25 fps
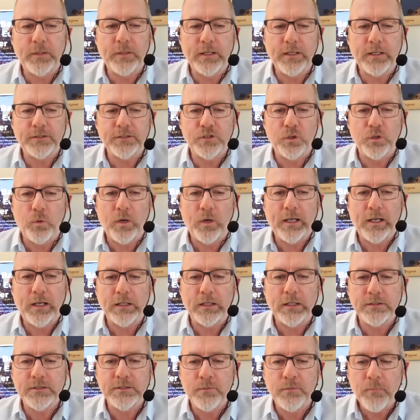in. So what
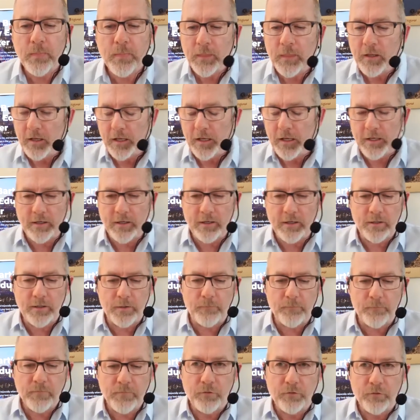else?
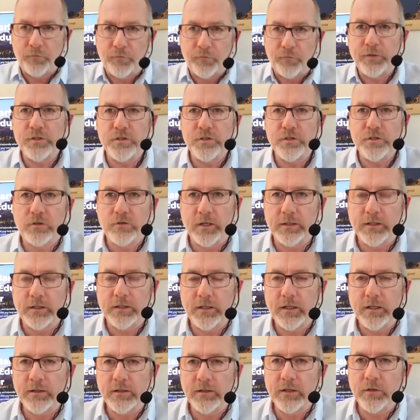Um, freeze your credit.
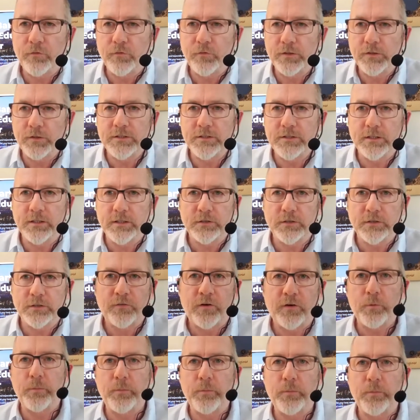I think freezing is
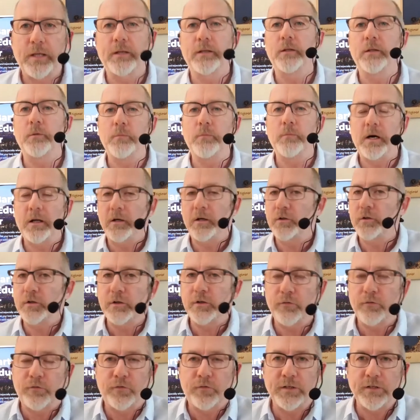far better than
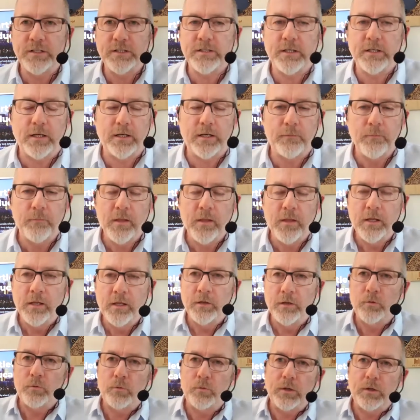monitoring. Freeze uh,
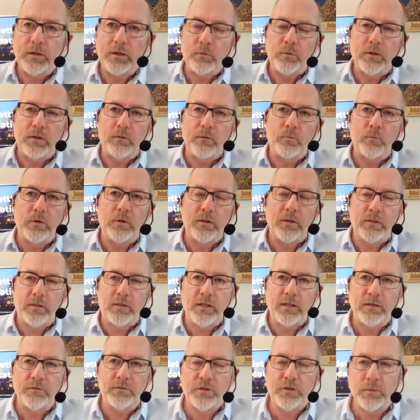when, when
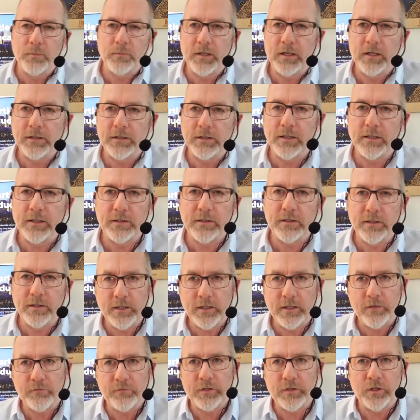thieves commit identity
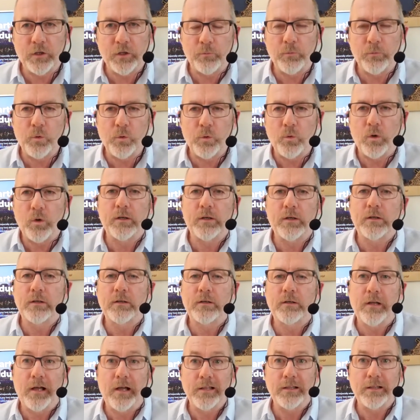theft, the number one
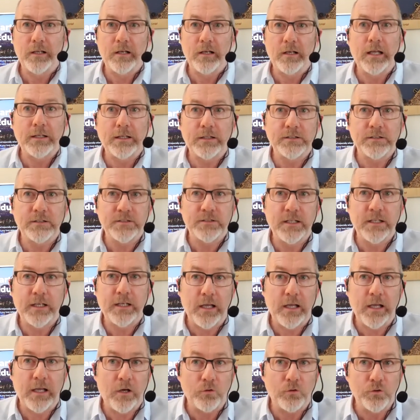kind they like is
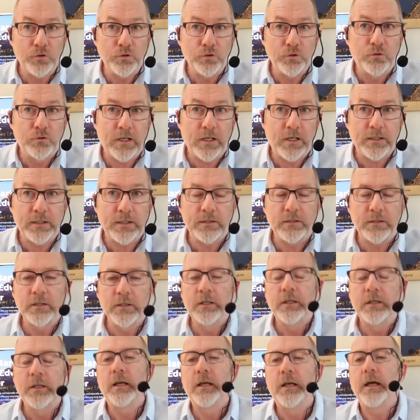taking out new credit.
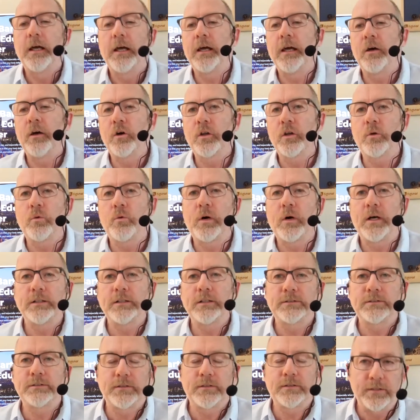Uh,
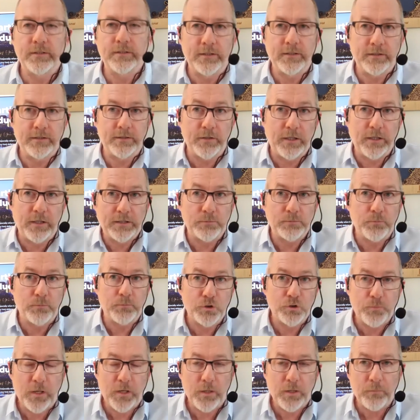otherwise, the next
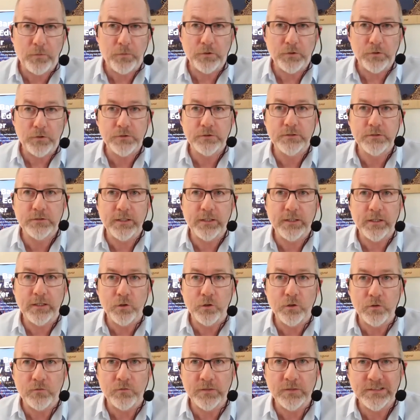most popular is taking
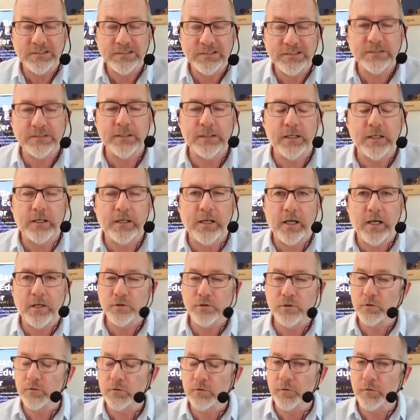over existing
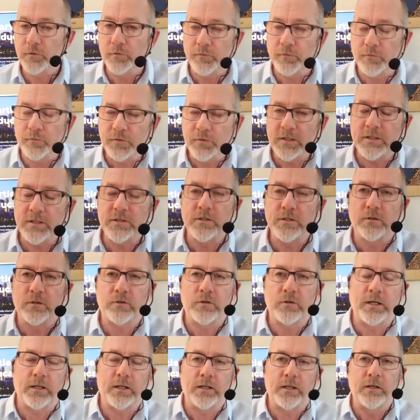accounts. So if you freeze your
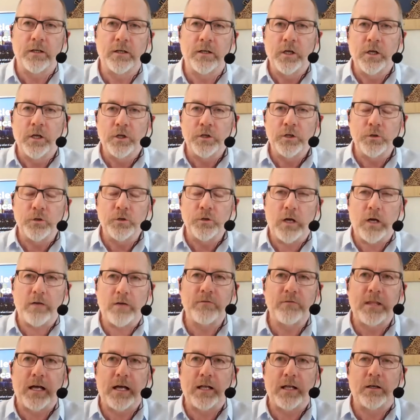credit, you have
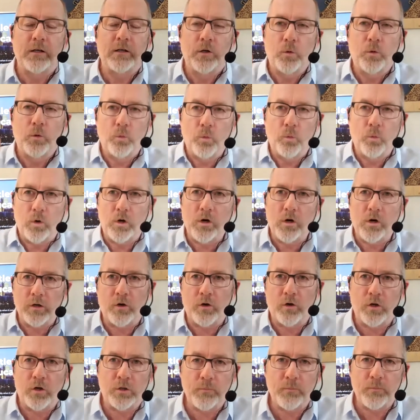that wall
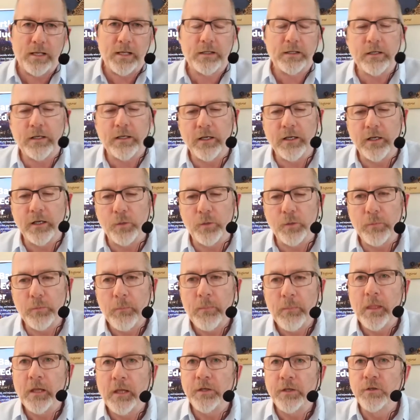automatically up.
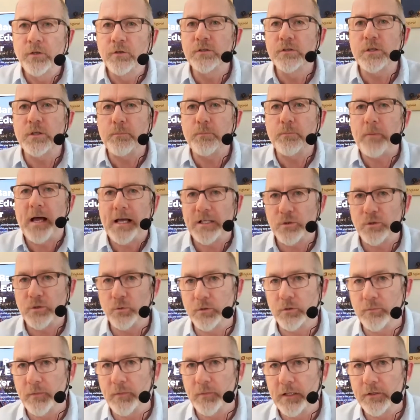Use a
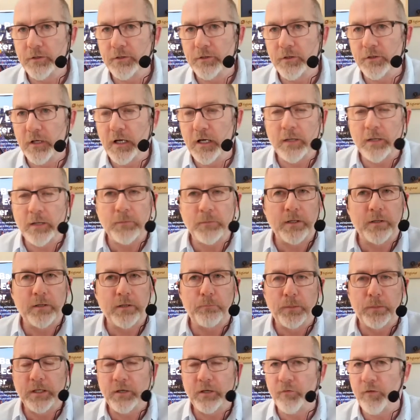password manager. I'm a
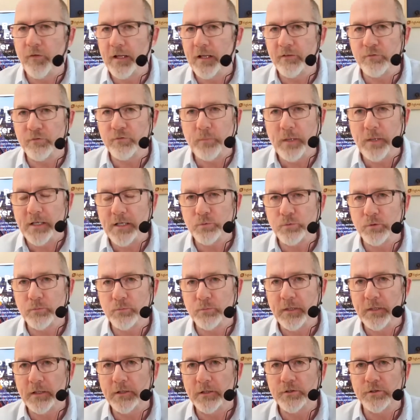big fan of password
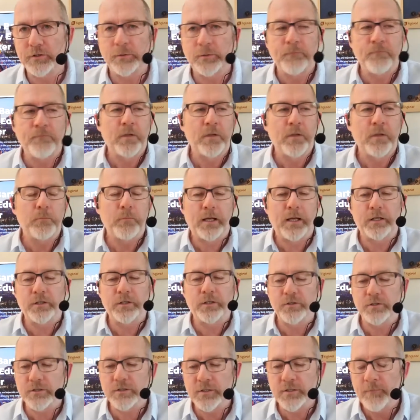manager
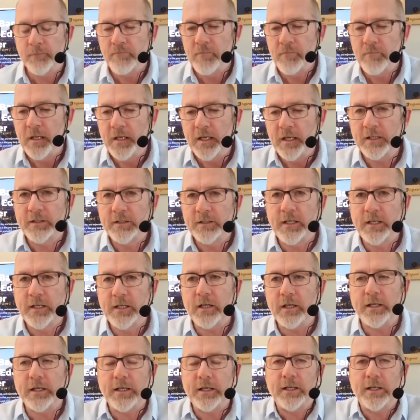managers. It
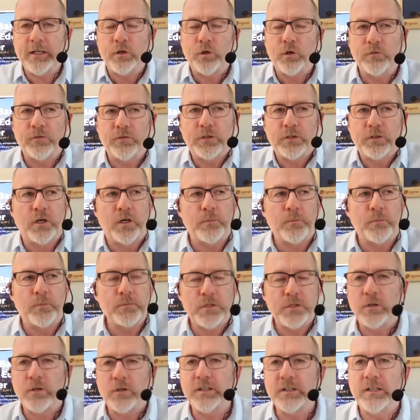get it, it overcomes
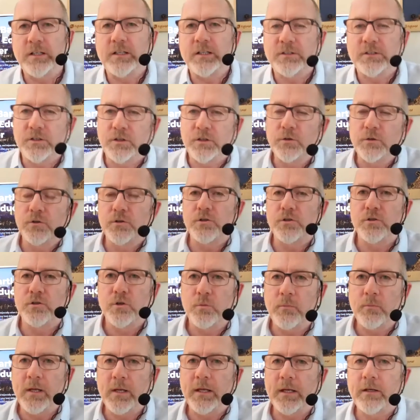all the excuses
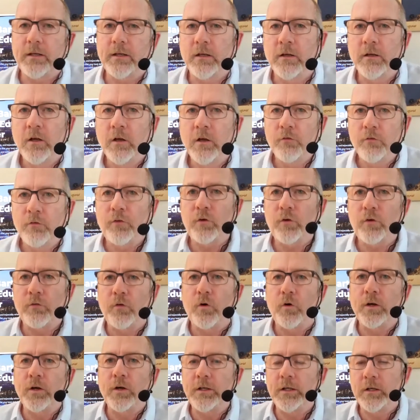you make for
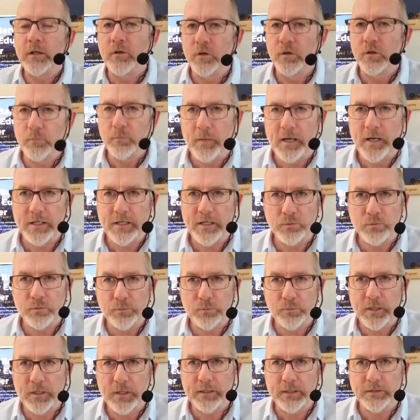avoiding good password
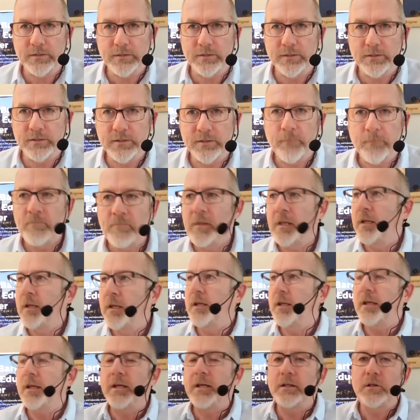practices.
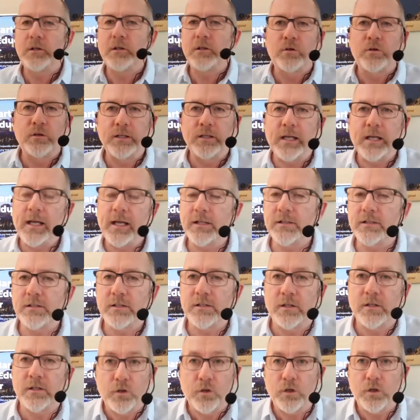It creates
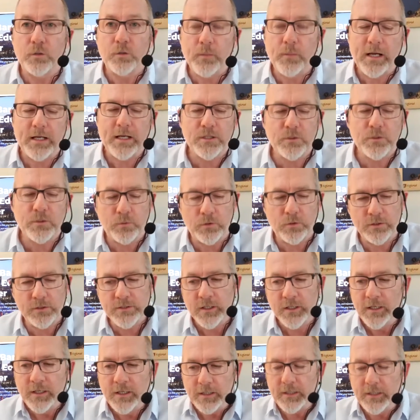the good passwords.
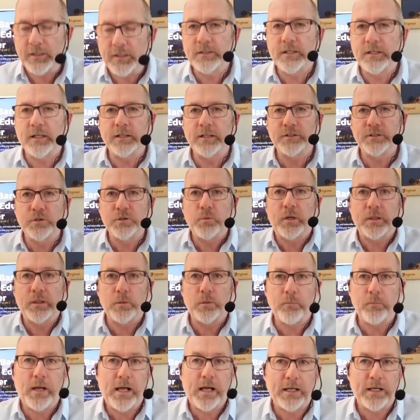It tells you what
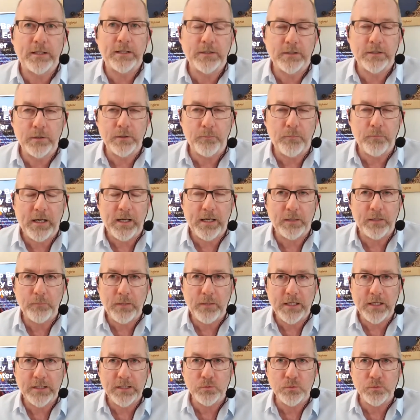the, pa- the bad
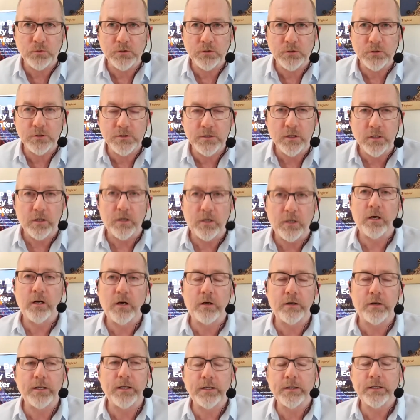passwords
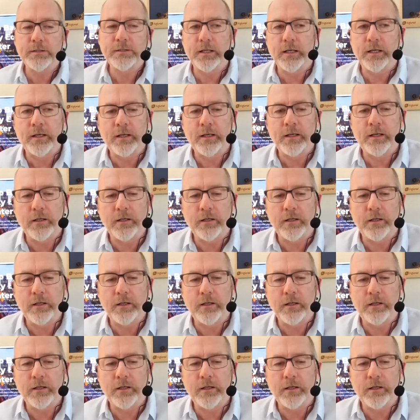are. It, uh,